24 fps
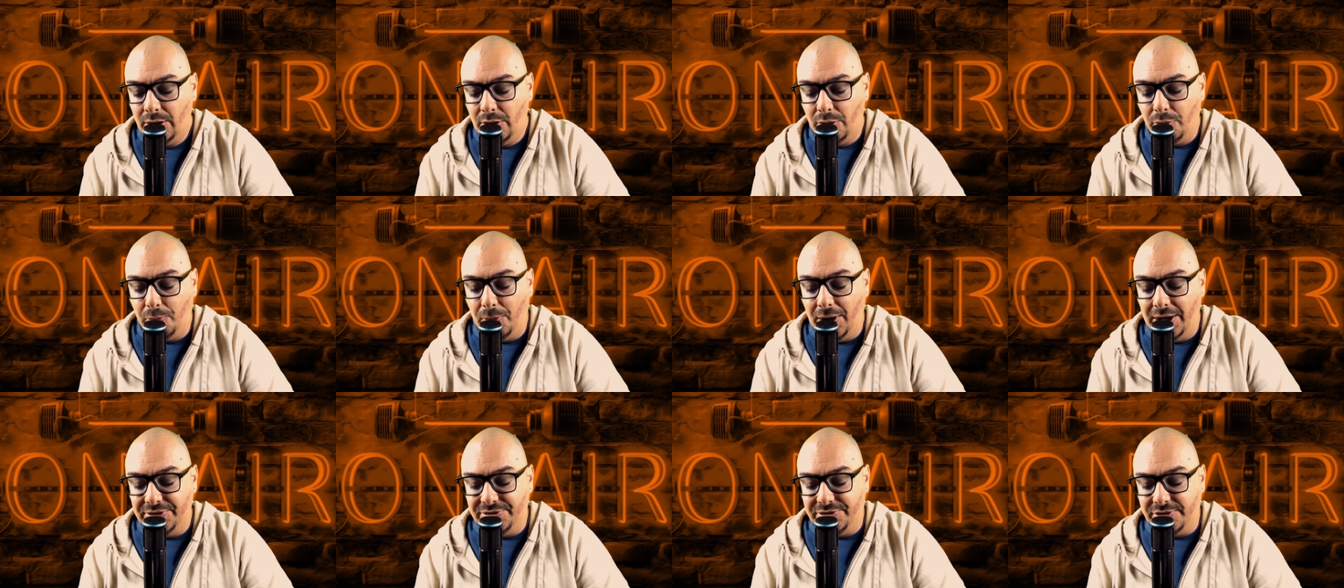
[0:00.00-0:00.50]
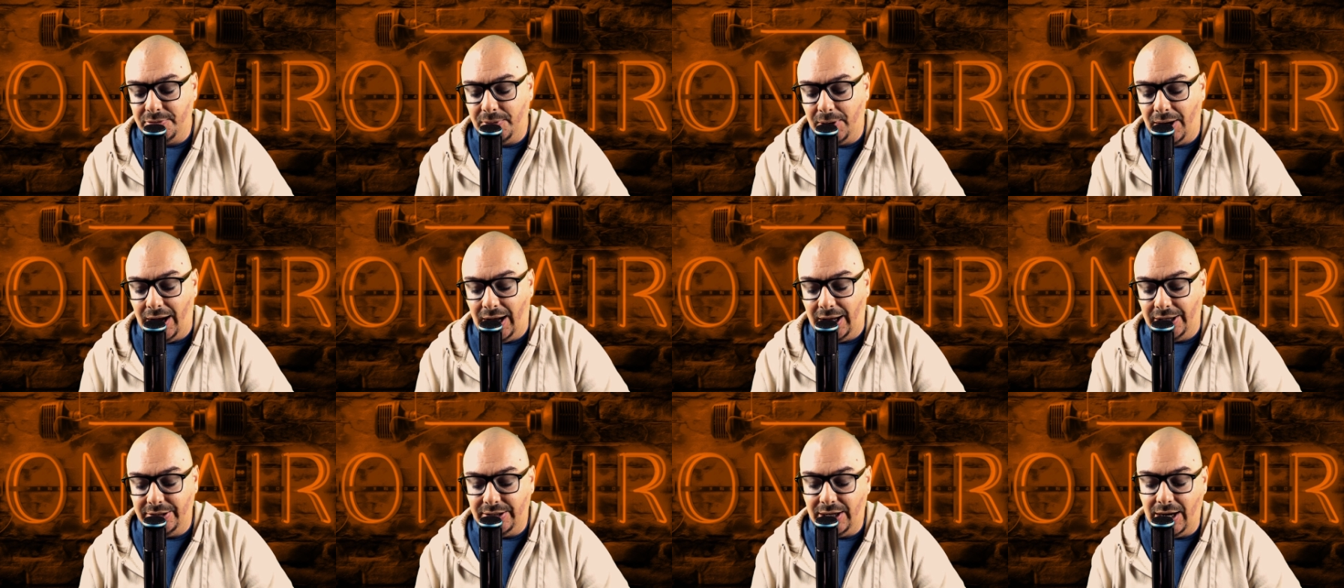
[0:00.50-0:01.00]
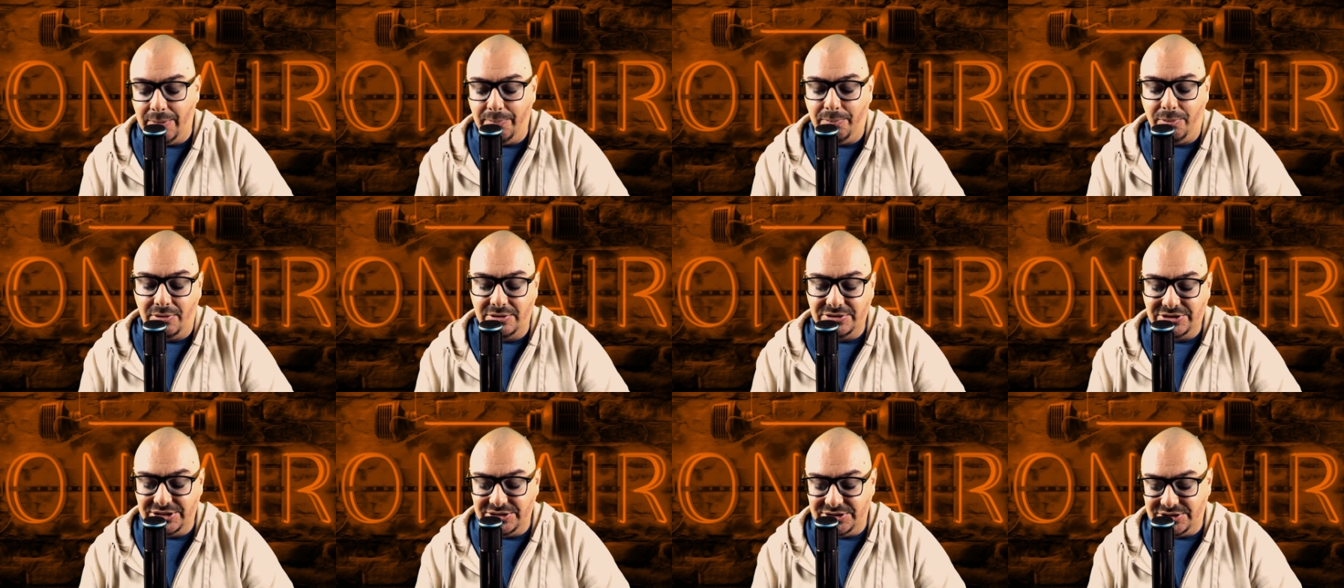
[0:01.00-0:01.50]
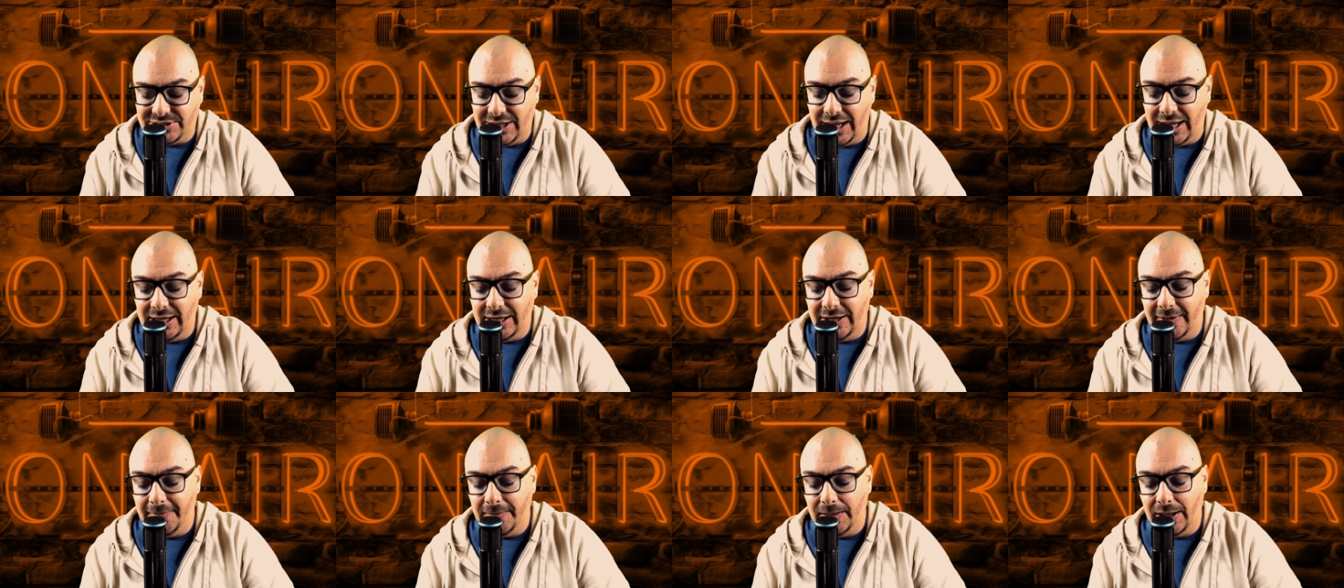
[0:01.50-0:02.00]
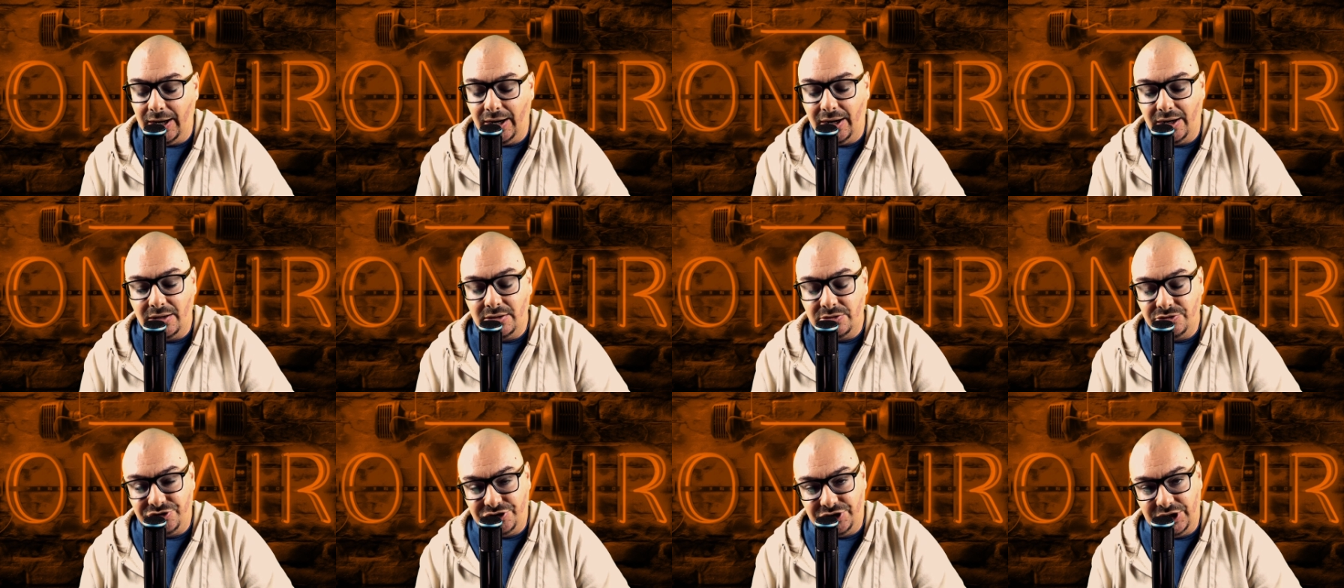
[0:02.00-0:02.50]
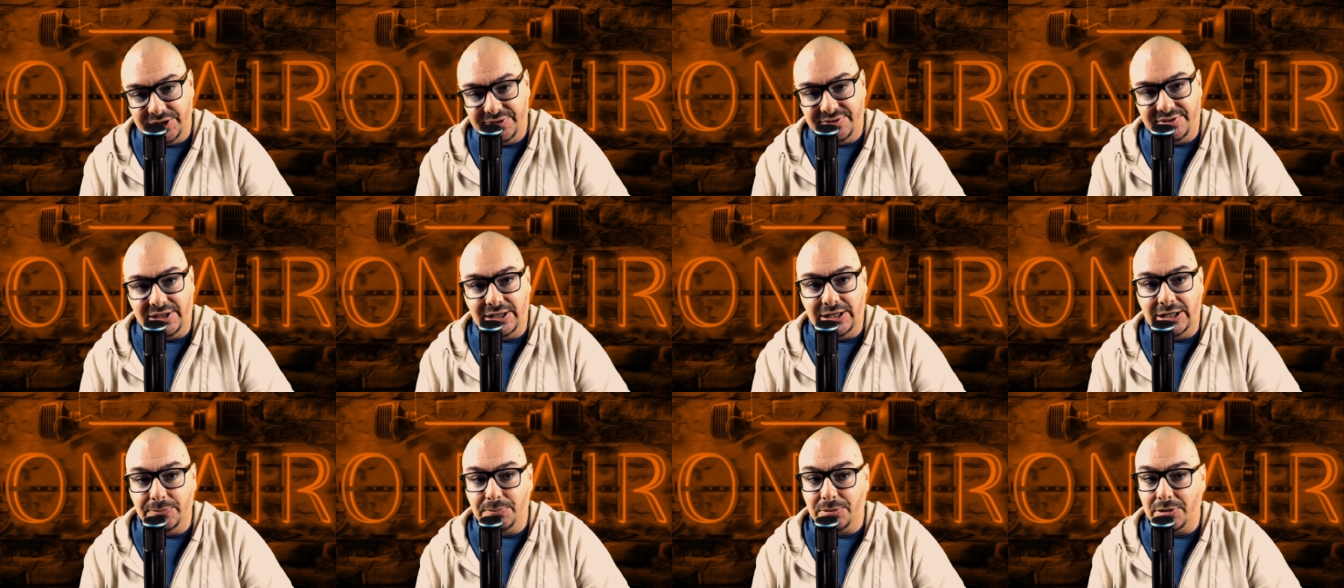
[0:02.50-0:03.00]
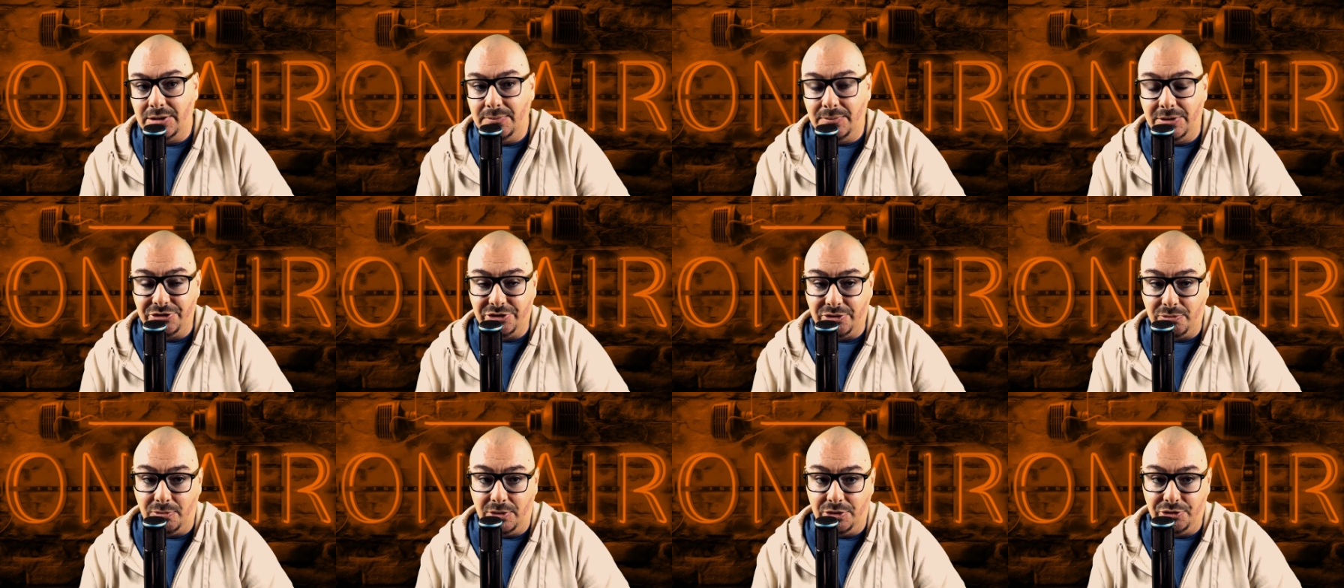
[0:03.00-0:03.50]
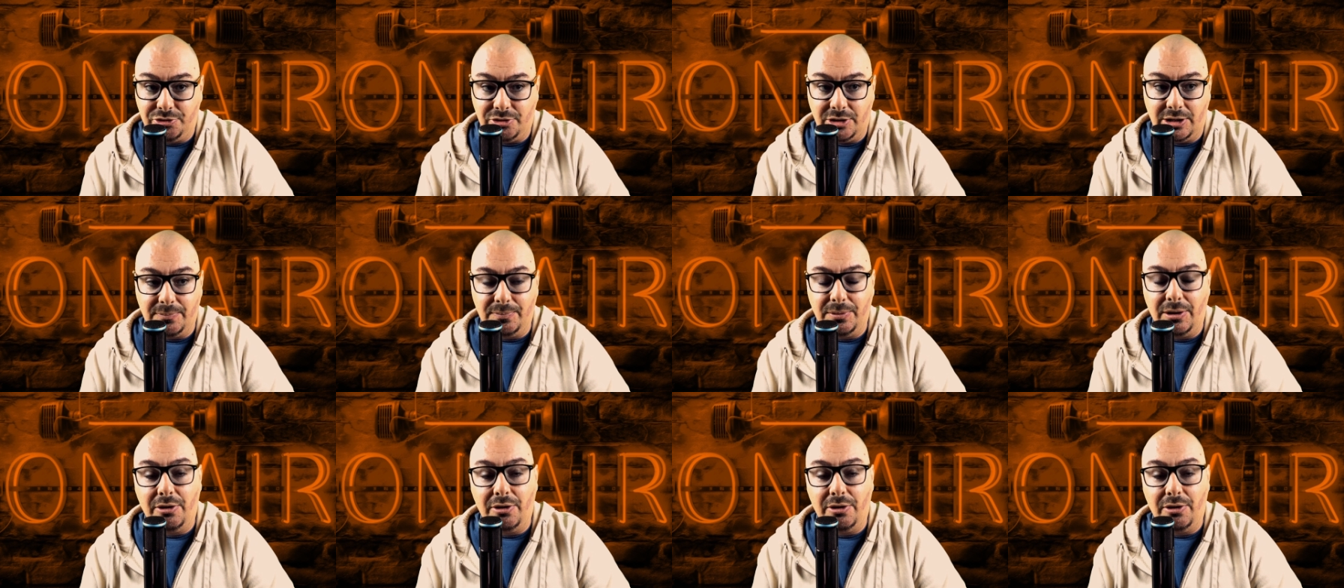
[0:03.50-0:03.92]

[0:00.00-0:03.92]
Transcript: Way too high. You got Boise State in there, Jeanty, pretty much a one trick